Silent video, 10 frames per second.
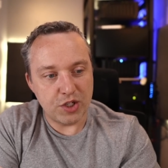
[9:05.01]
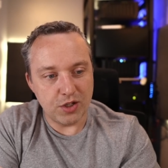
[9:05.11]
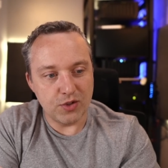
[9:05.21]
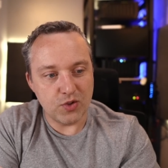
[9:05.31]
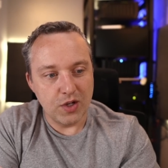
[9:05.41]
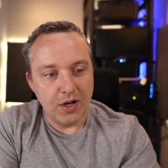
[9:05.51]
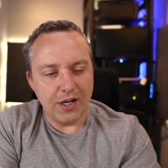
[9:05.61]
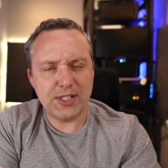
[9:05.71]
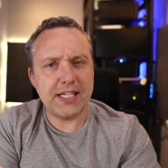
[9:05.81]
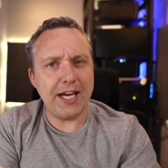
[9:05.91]
which is
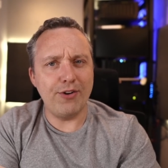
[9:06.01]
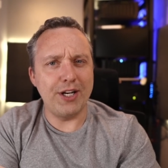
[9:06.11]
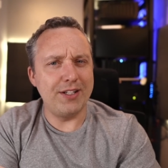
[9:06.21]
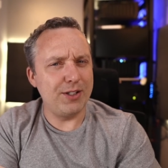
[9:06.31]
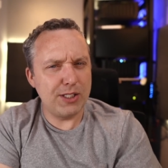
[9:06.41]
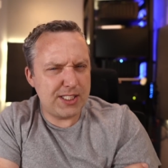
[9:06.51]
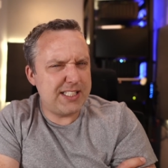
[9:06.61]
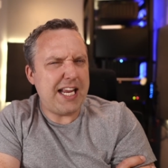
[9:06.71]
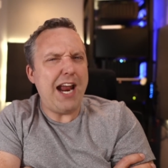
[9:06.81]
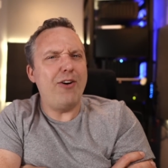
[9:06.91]
a scary,
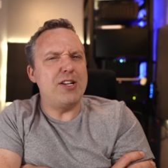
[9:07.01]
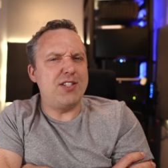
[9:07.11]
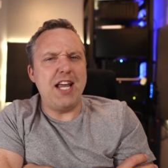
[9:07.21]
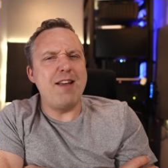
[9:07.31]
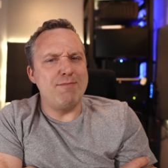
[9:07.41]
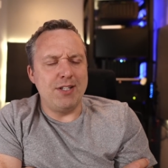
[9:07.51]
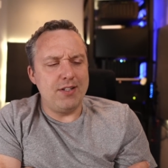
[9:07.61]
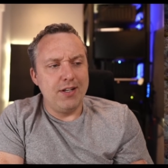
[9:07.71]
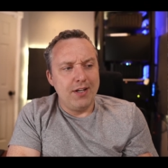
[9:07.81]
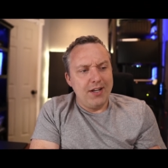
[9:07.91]
scary statement,